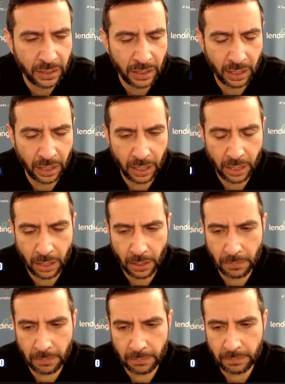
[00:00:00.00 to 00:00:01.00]

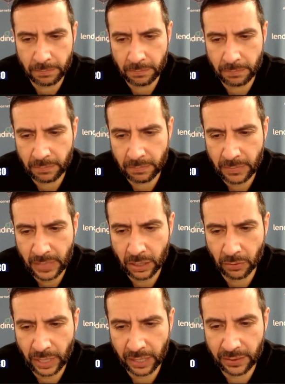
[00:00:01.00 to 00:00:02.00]
um, you
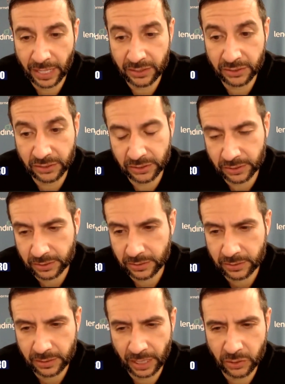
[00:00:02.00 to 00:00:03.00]
know, that that's
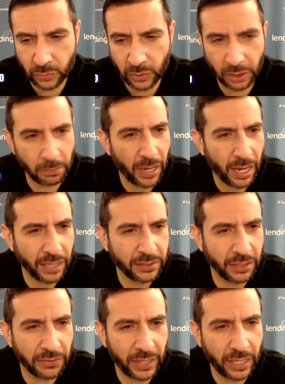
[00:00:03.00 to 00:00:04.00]
that's a really
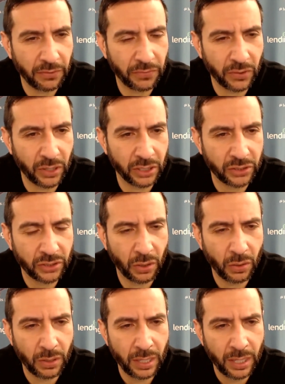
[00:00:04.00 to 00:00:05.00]
positive thing for us.
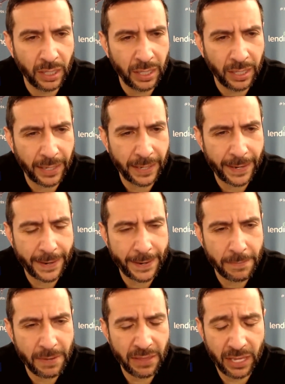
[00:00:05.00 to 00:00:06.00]
So.
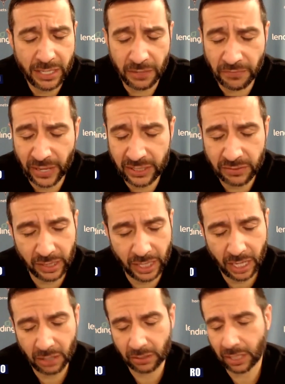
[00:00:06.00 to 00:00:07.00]
Um, and then defensively, a
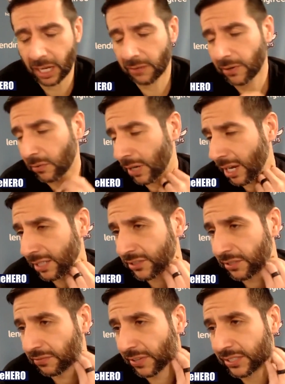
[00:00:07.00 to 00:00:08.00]
lot of, a lot of it, Rod's
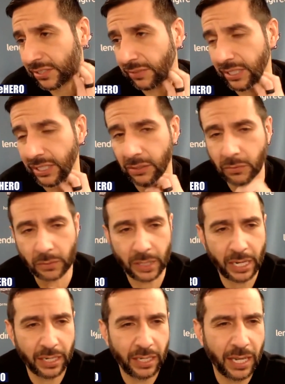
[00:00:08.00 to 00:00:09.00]
defensively, what
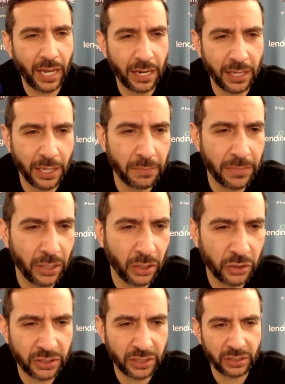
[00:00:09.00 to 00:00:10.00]
I need out of him, you know,
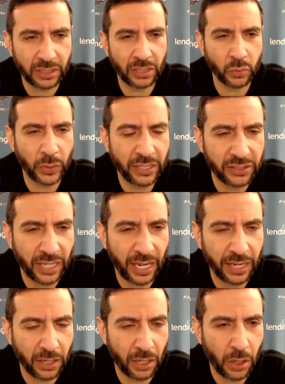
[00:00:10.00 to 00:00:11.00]
just his, his weak side
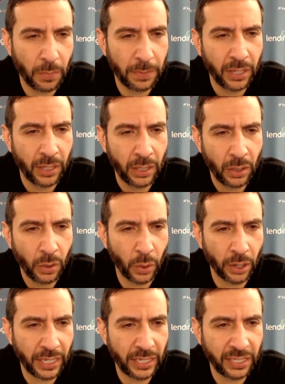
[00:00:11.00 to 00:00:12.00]
help,
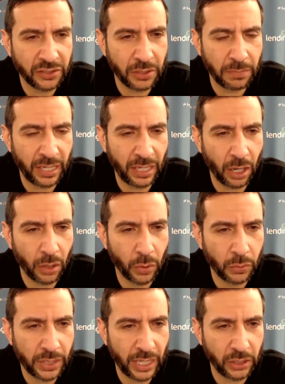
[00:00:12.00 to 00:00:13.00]
where he needs to be, our
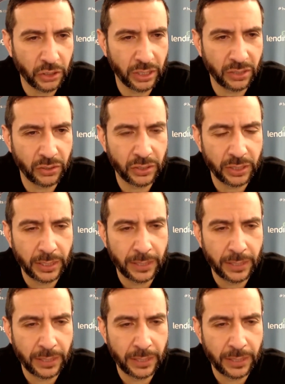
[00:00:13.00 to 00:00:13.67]
rotations.